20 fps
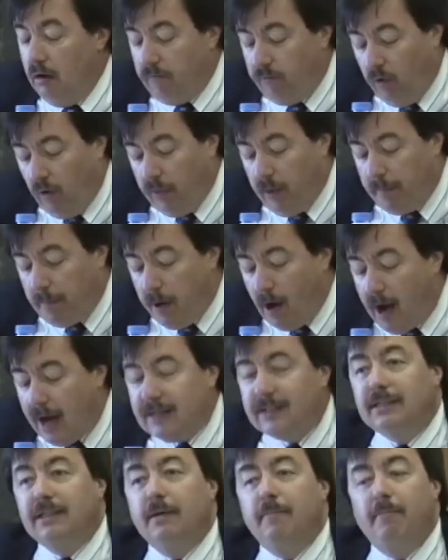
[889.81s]
for the
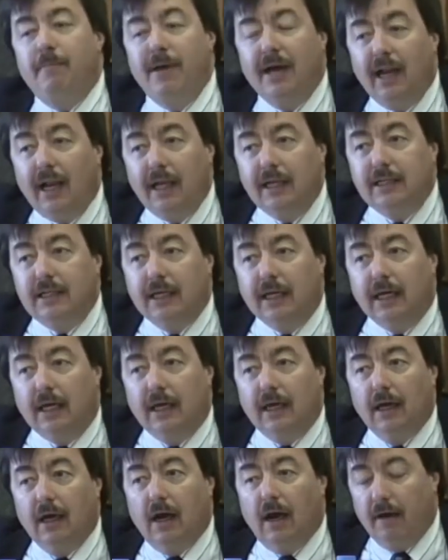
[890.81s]

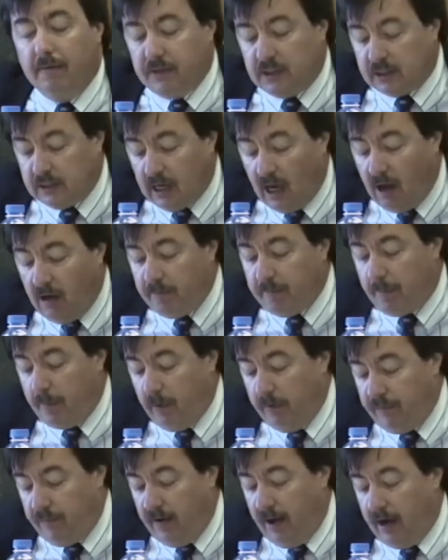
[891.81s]
possibility of
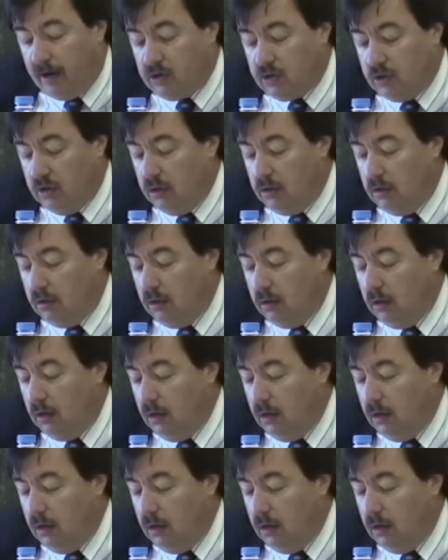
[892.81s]
self-perfection